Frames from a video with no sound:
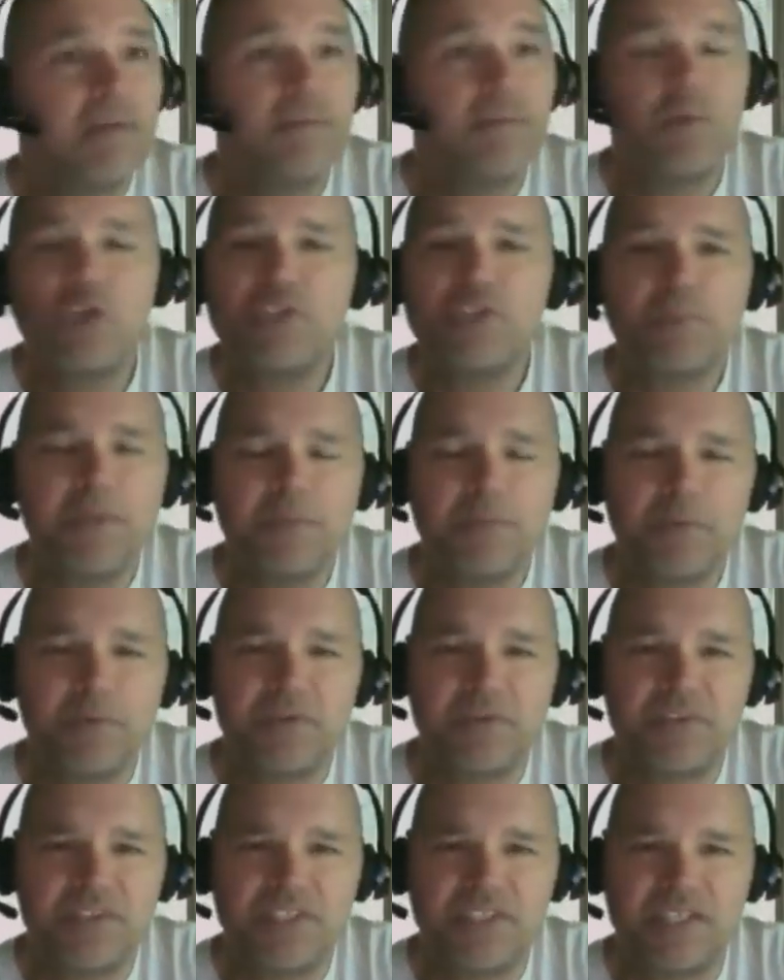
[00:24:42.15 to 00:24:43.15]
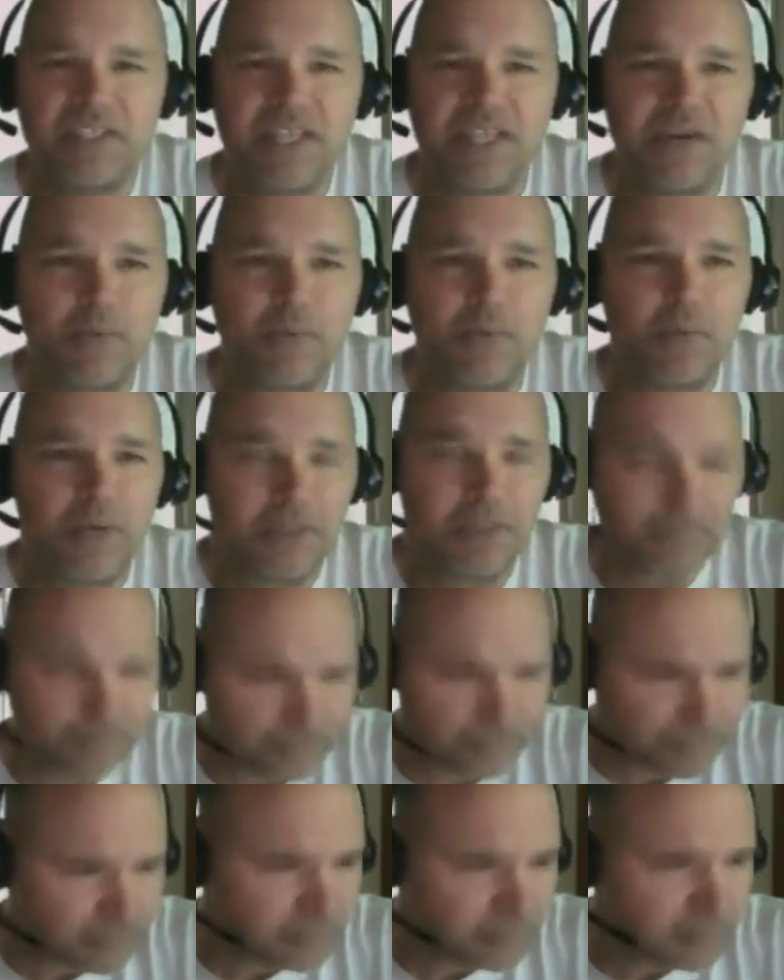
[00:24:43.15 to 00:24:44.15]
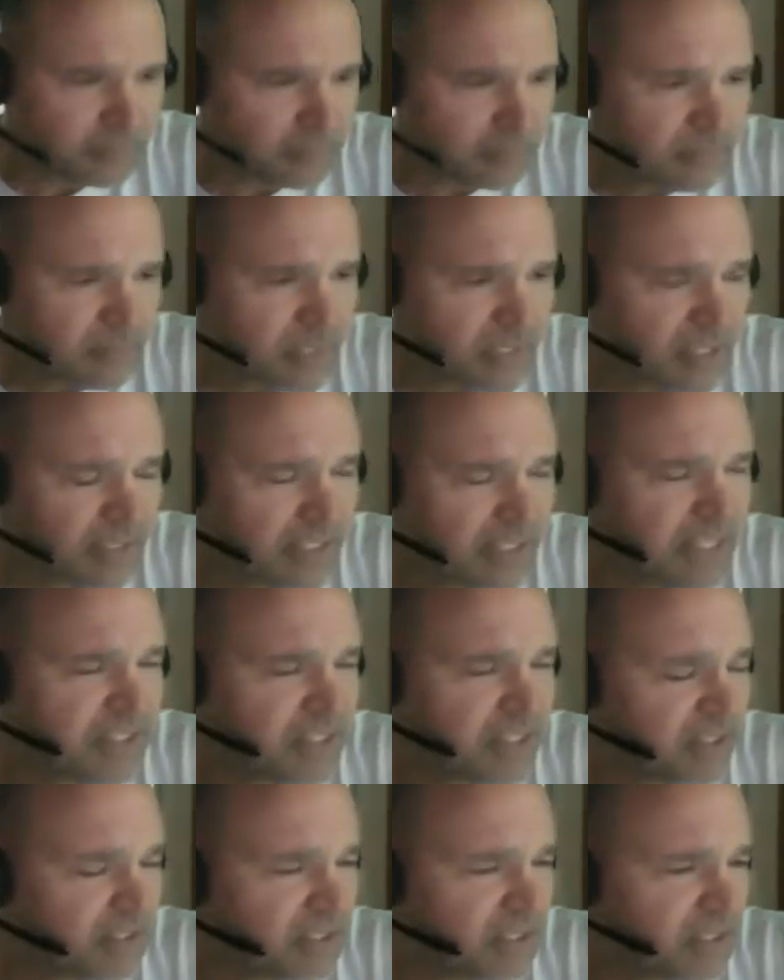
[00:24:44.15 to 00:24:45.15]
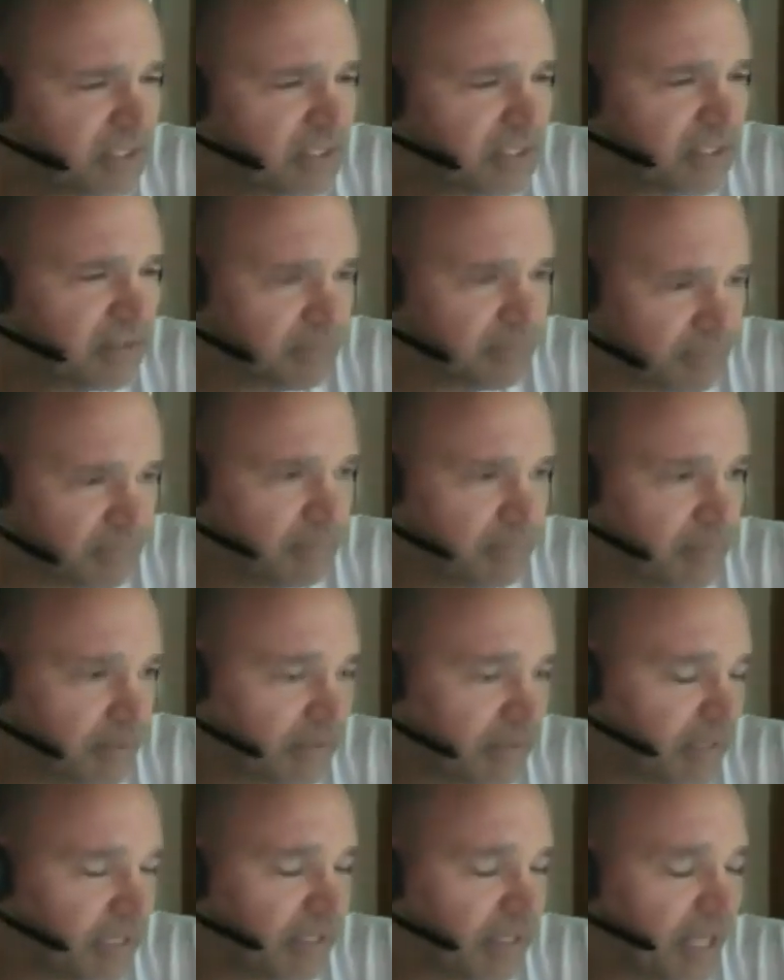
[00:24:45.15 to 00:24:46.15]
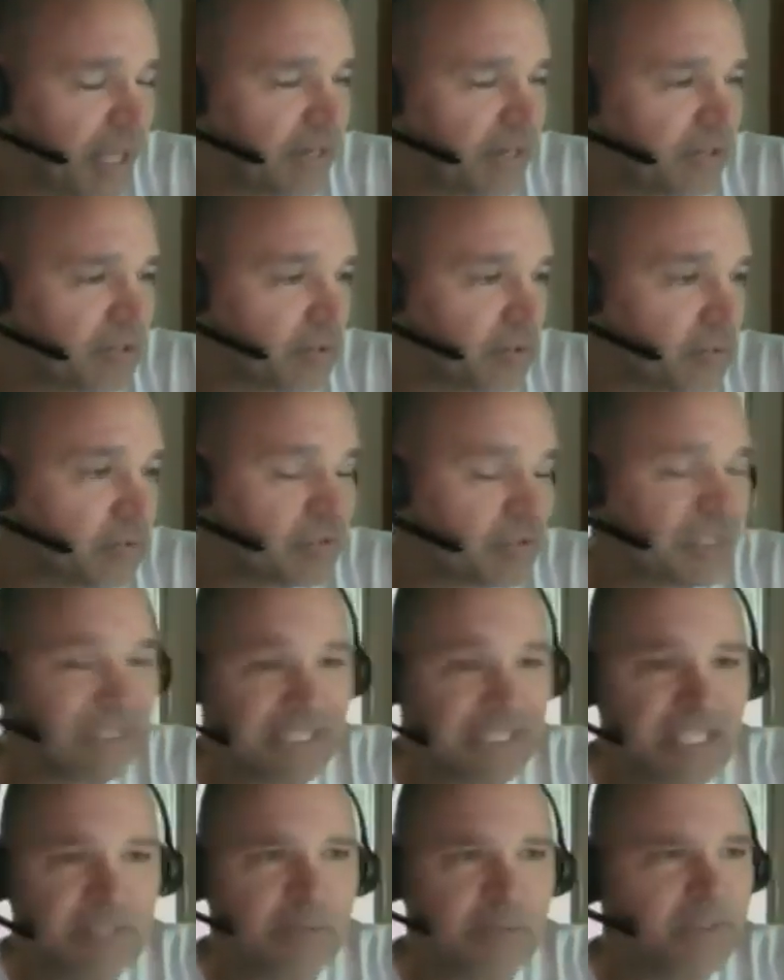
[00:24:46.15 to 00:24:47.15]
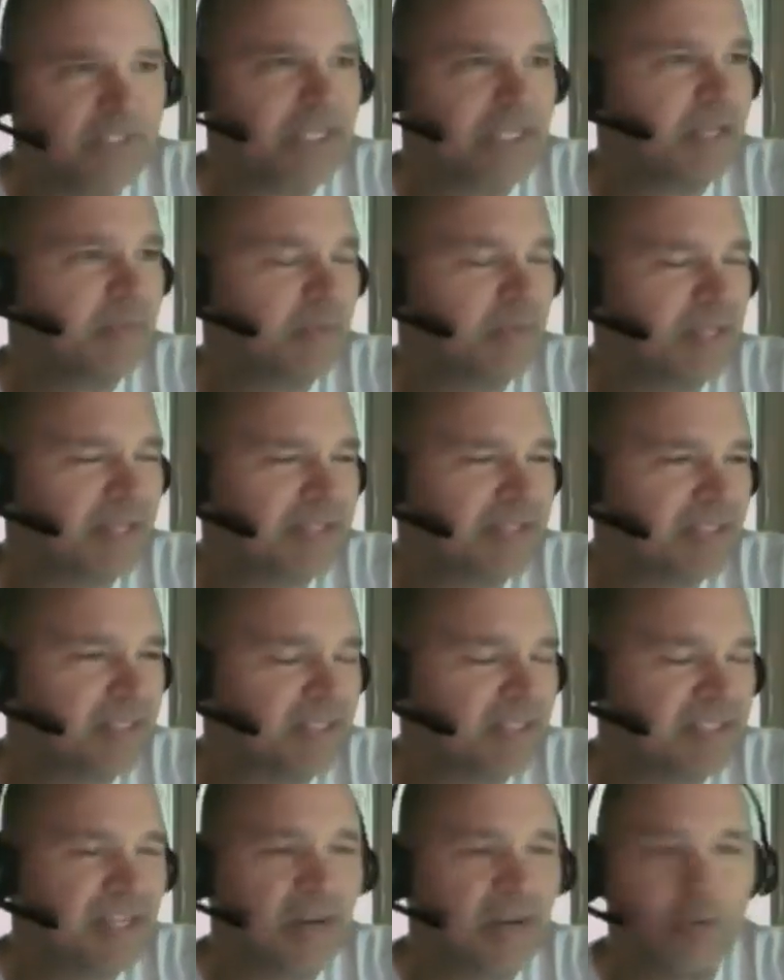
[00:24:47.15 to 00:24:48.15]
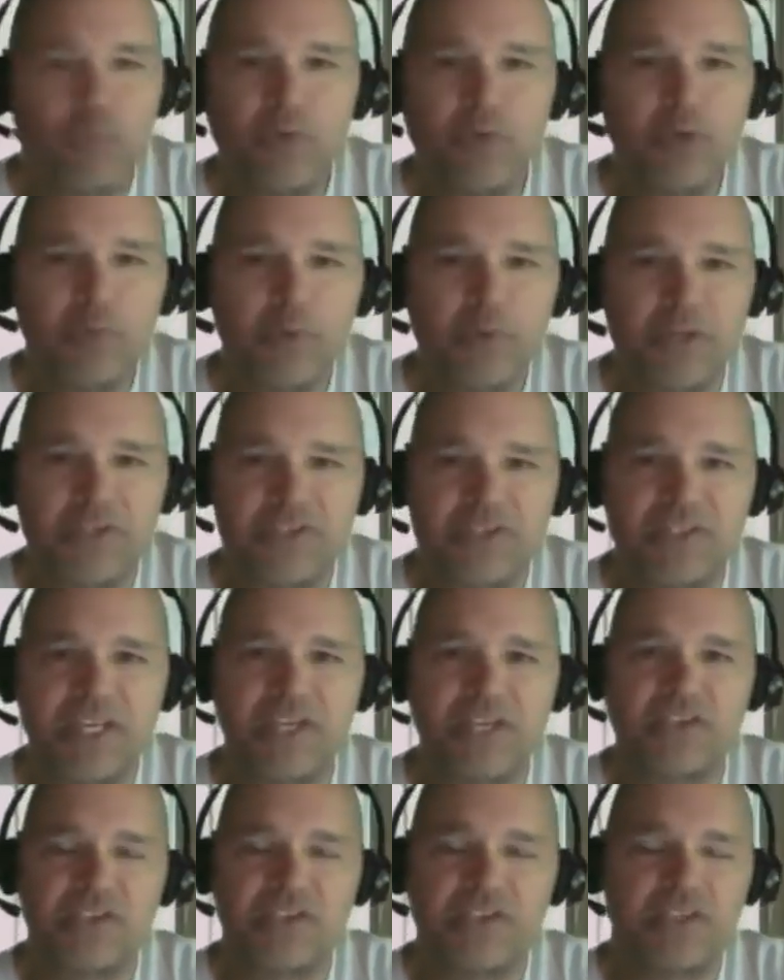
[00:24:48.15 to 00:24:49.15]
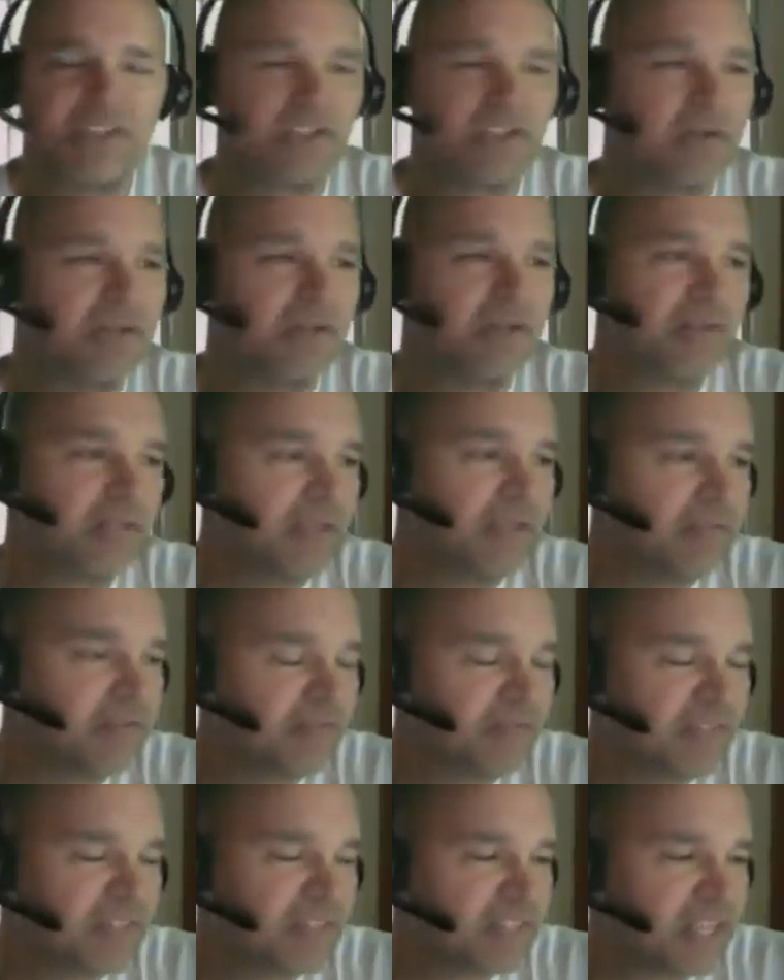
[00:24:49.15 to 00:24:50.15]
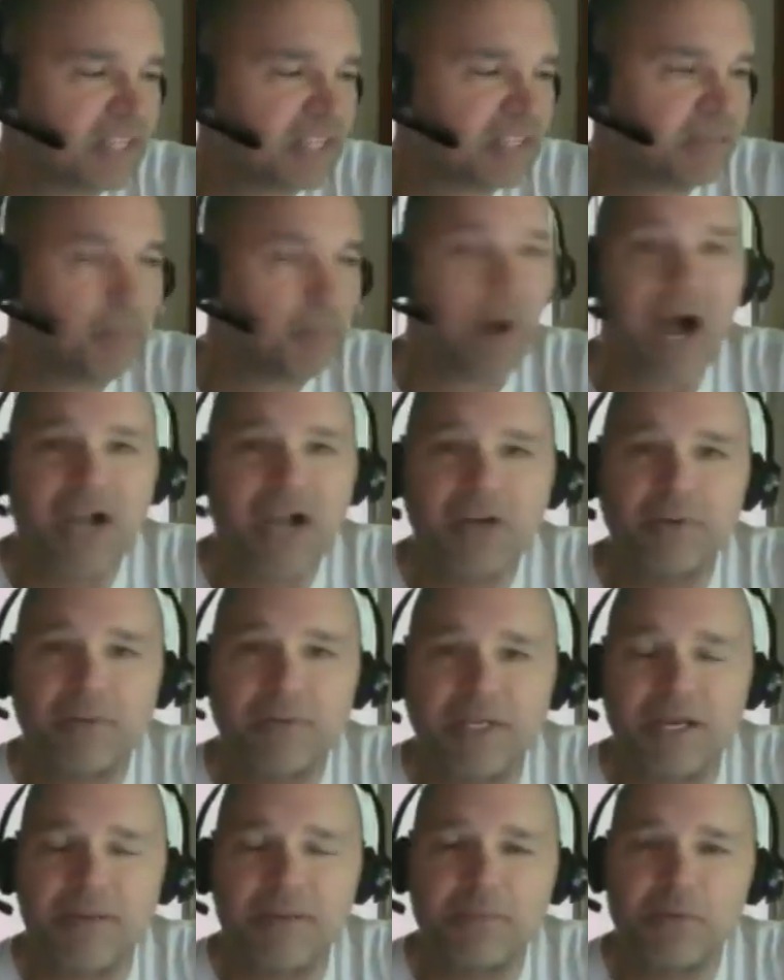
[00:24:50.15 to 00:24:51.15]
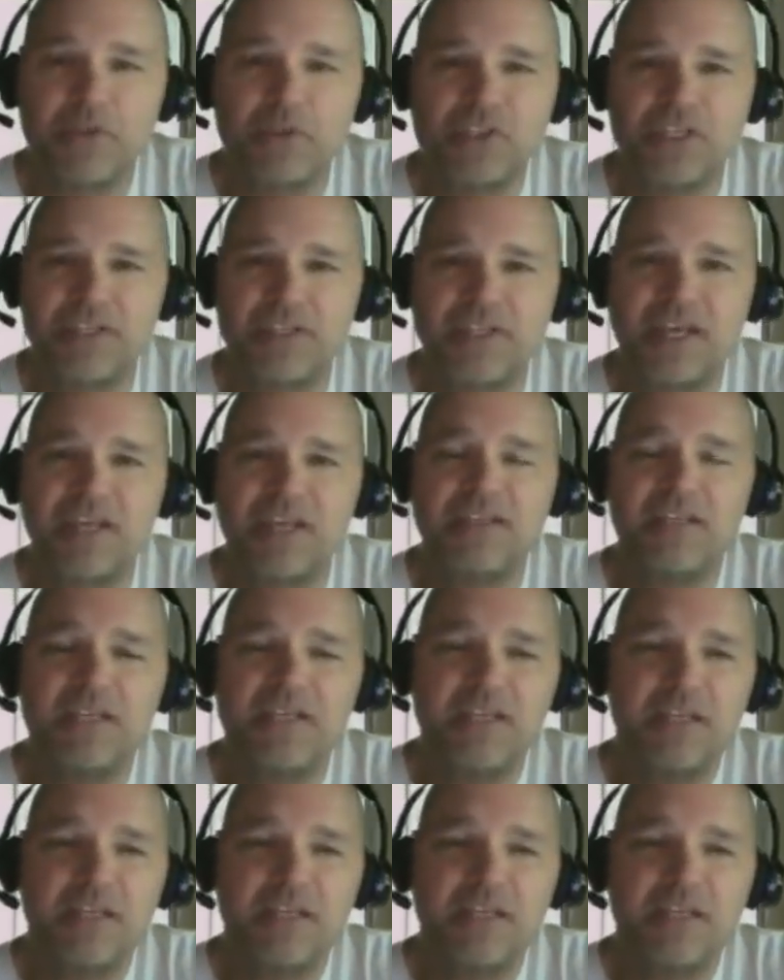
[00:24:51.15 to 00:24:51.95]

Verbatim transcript: Most people see it that way. At least the a, a lot of truthers at least would say, well, that's it's not a real presentation. It's a, it, even if they say it's a mockery, I appreciate that.